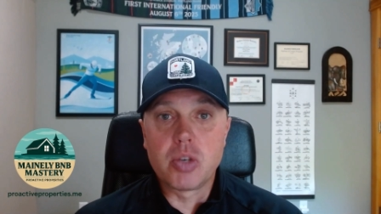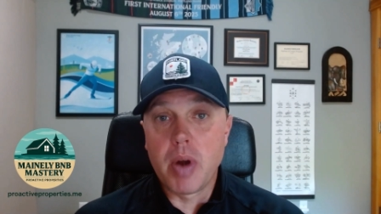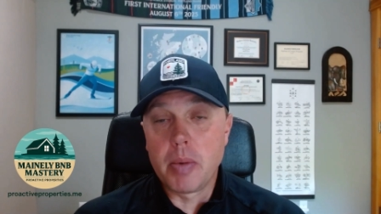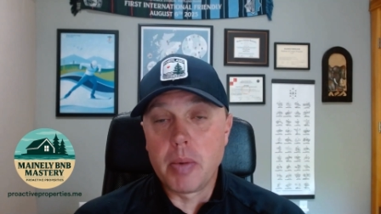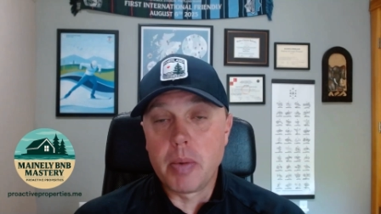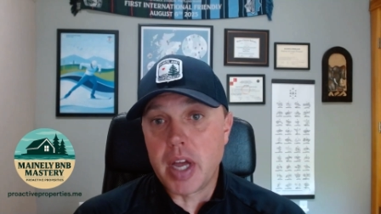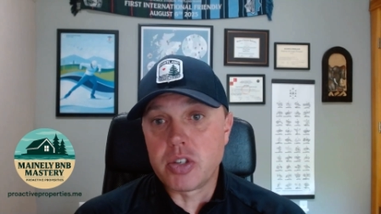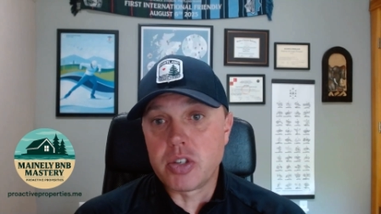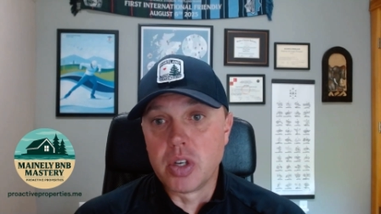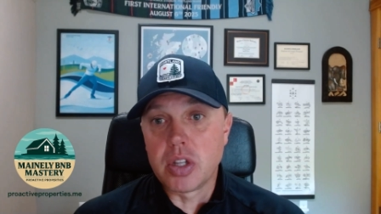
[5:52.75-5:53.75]
And we were able to
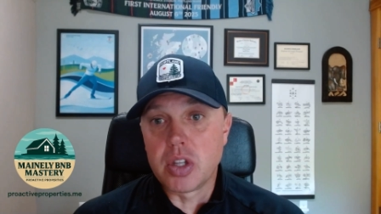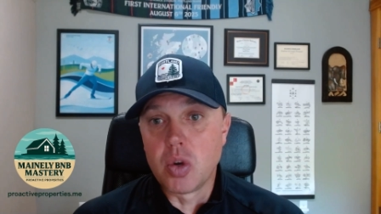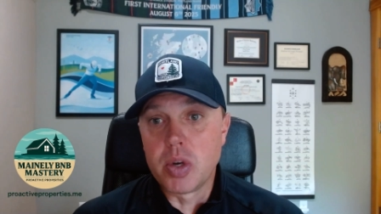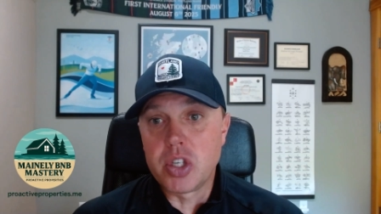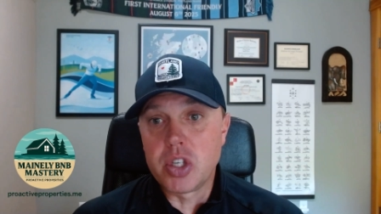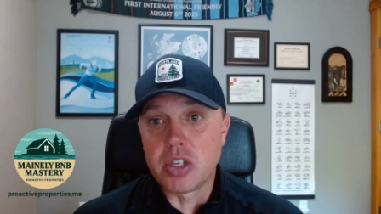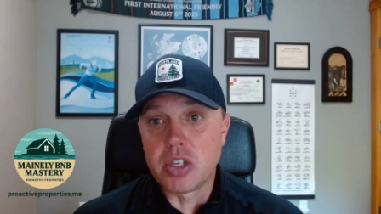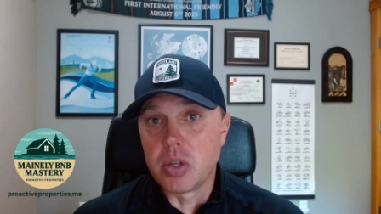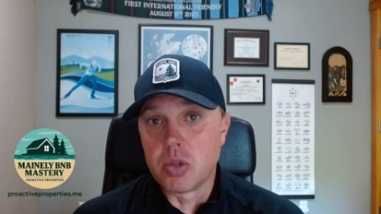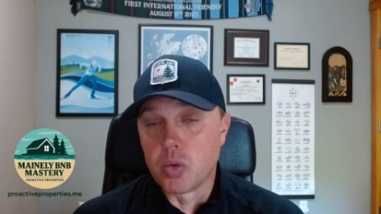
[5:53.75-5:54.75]
actually look at the noise
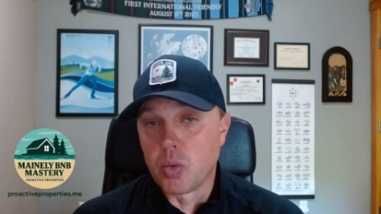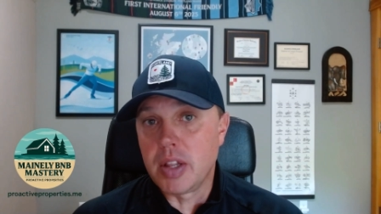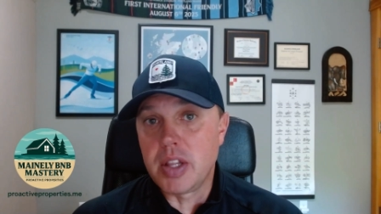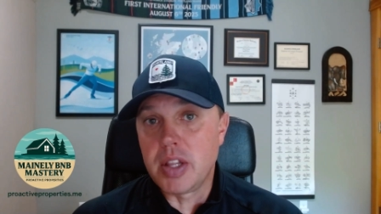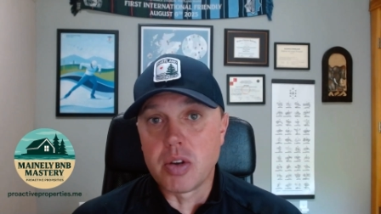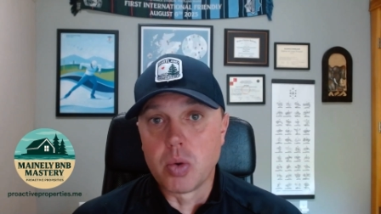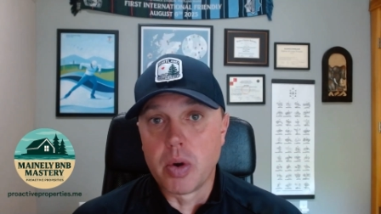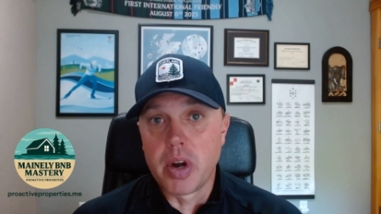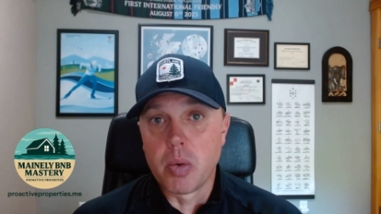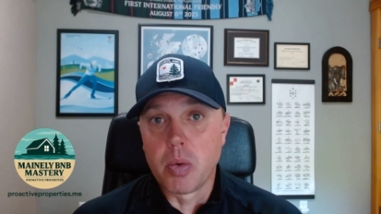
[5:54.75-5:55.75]
sensor that was right at the
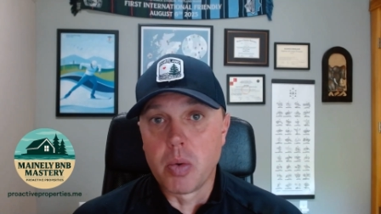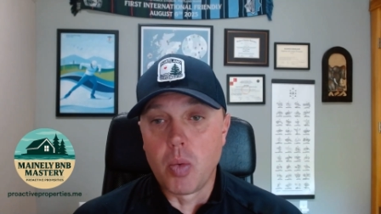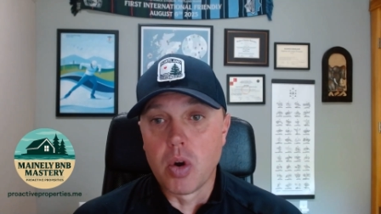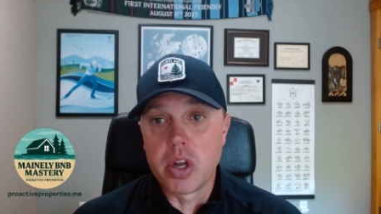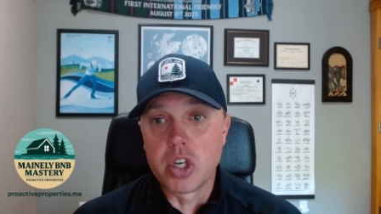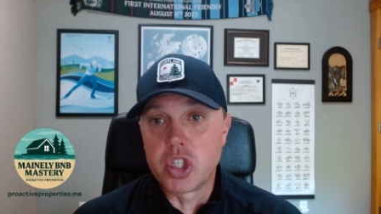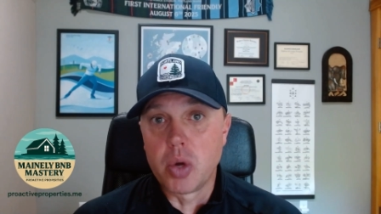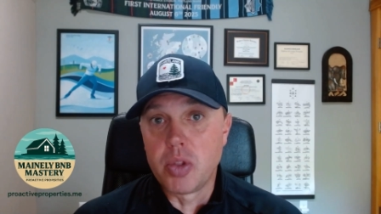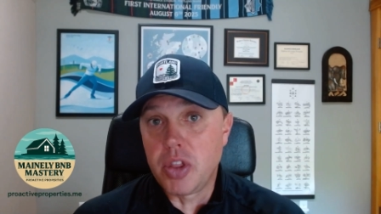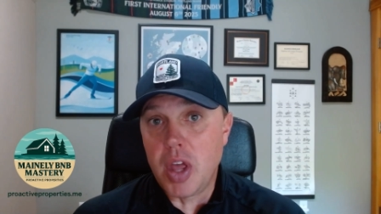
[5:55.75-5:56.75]
outdoor area where they were and
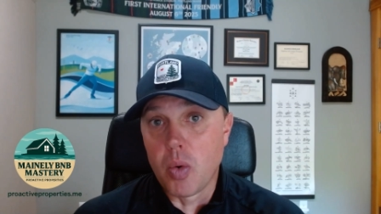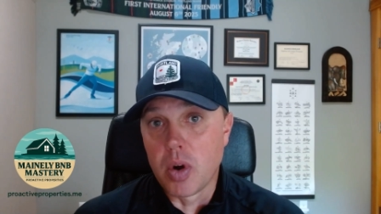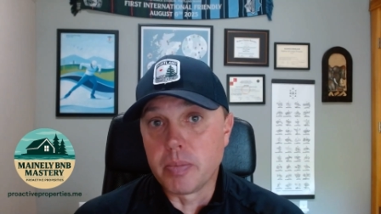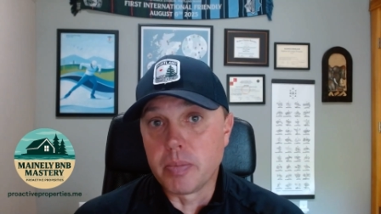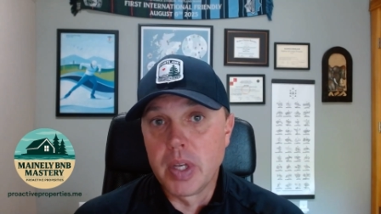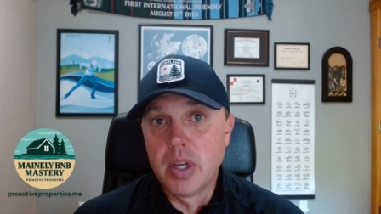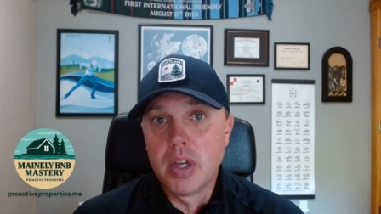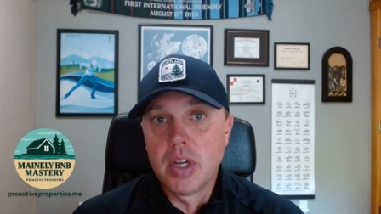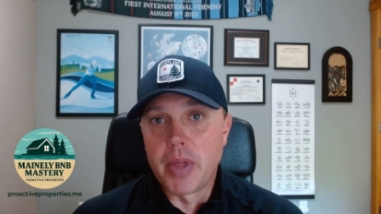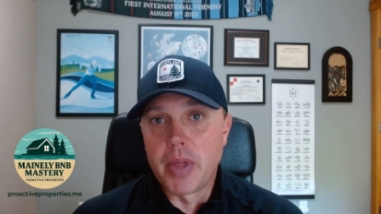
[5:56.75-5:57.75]
show that they weren't.
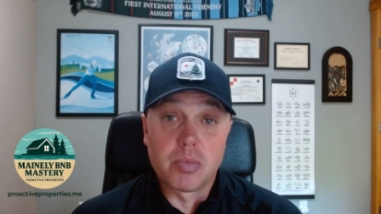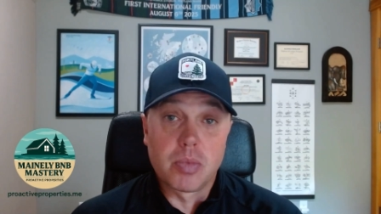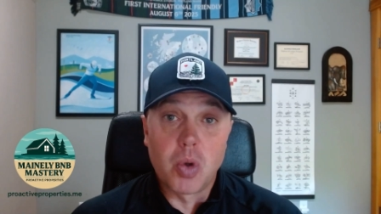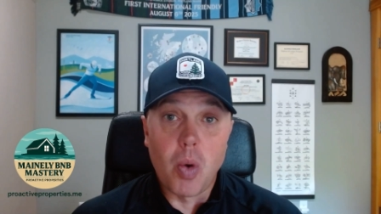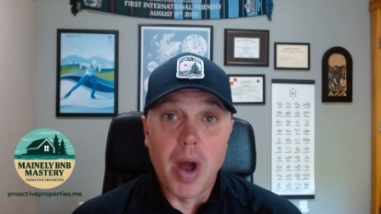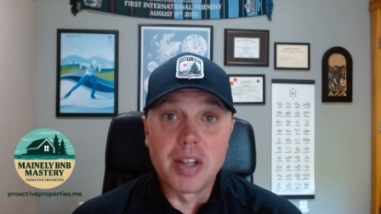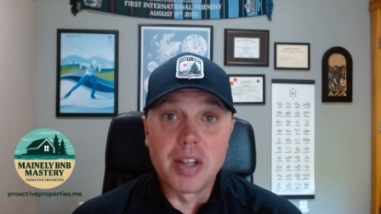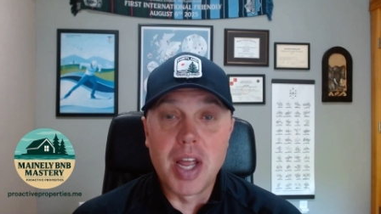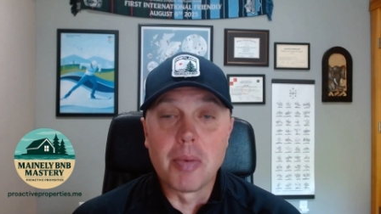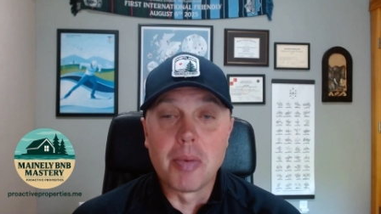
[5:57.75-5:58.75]
That quieted
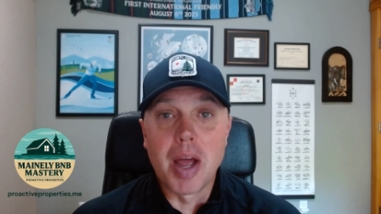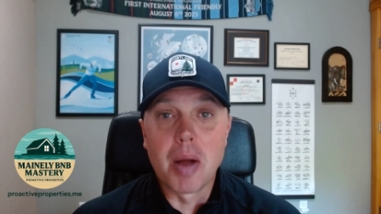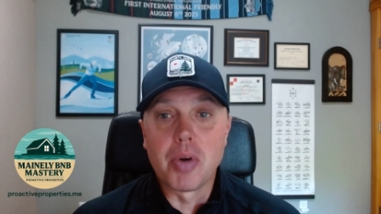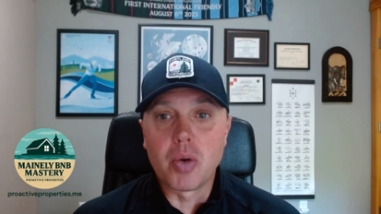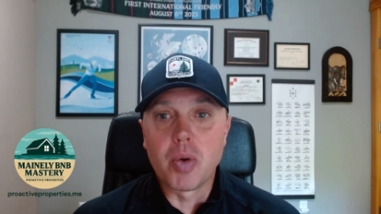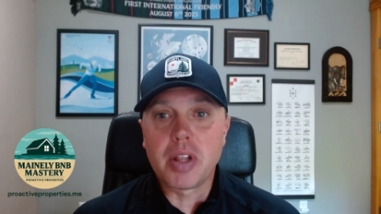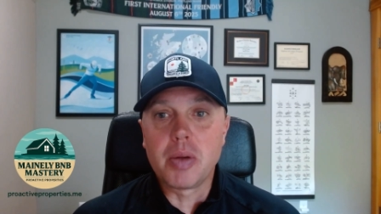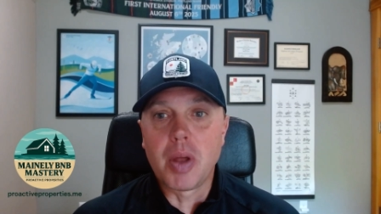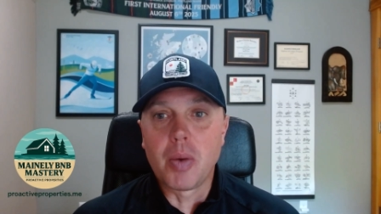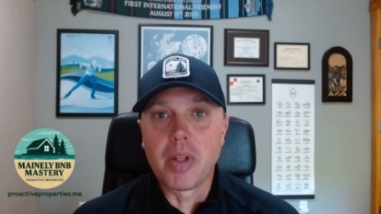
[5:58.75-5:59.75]
the neighbor down pretty quickly
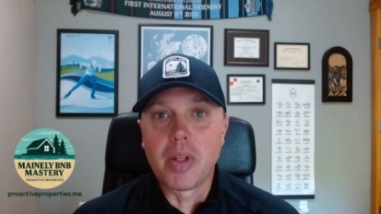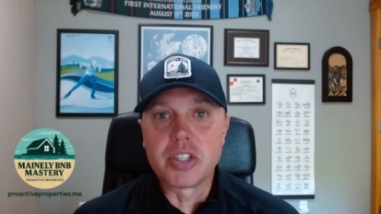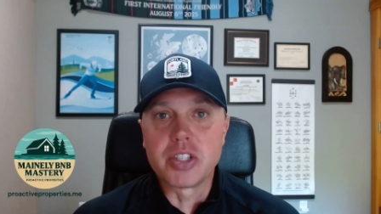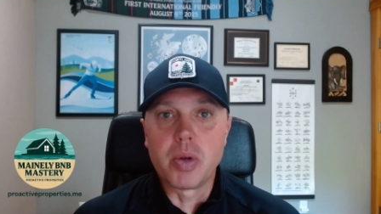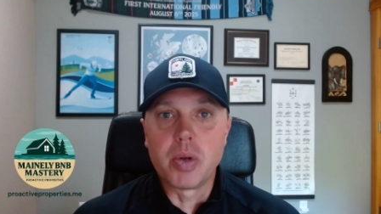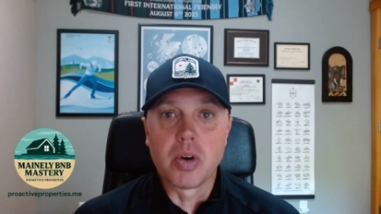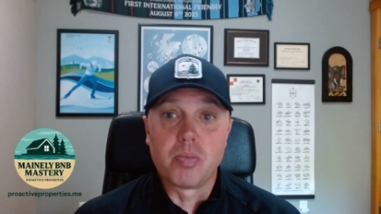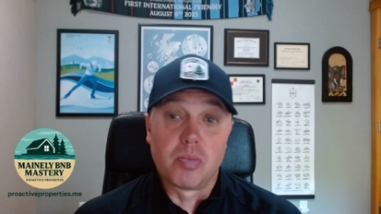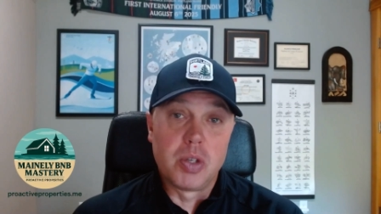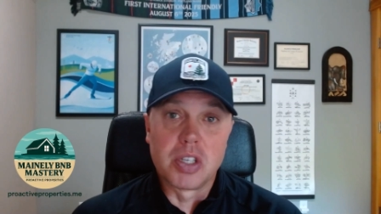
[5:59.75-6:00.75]
when they realized that we
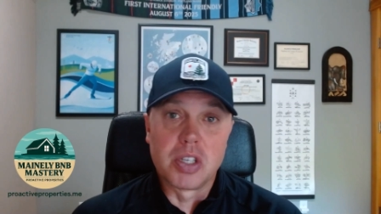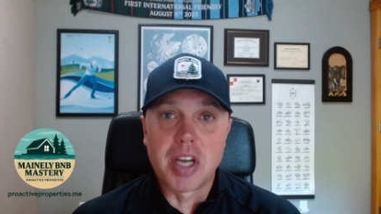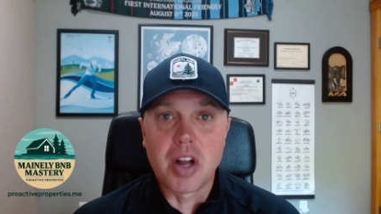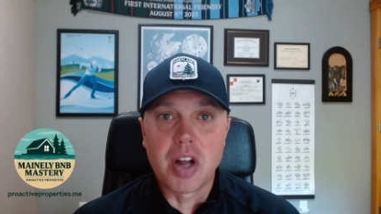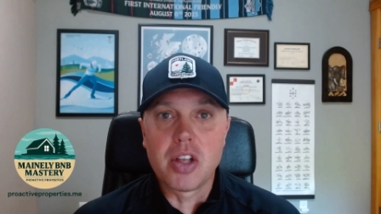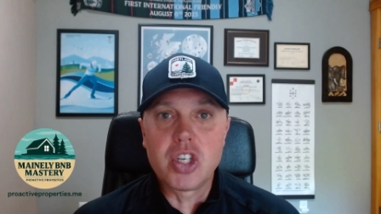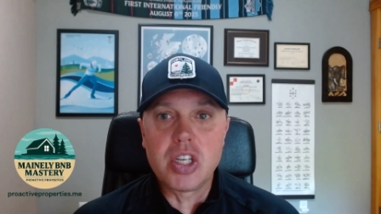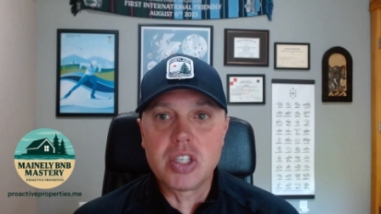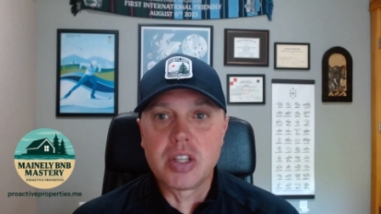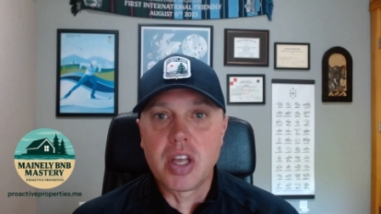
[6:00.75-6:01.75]
were using
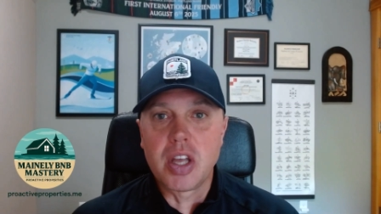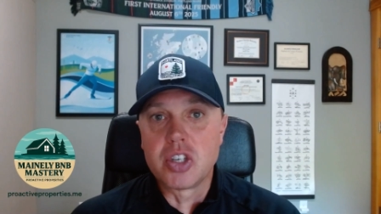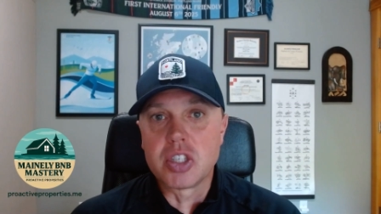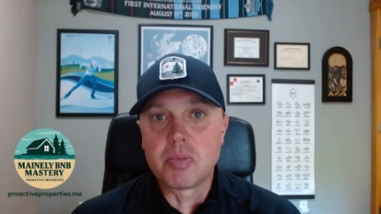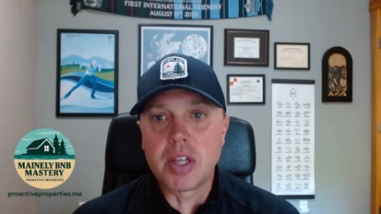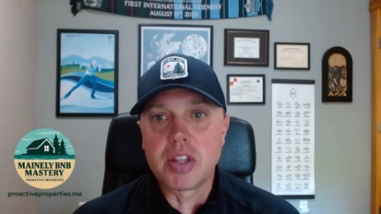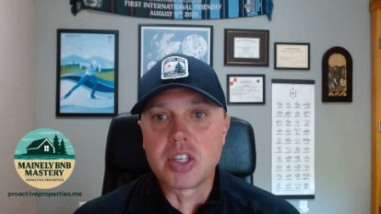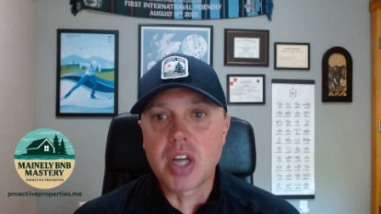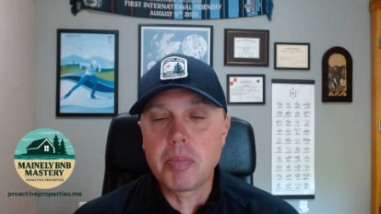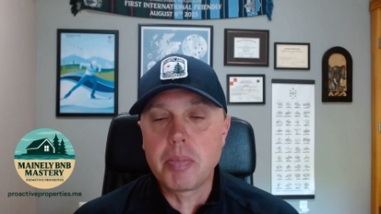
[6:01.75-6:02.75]
technologies and they couldn't just make
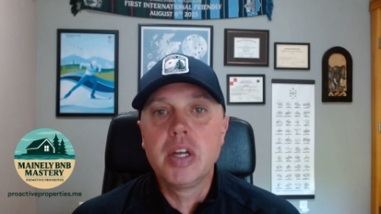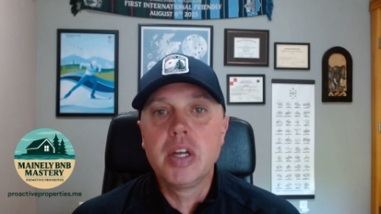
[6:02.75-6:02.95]
things up.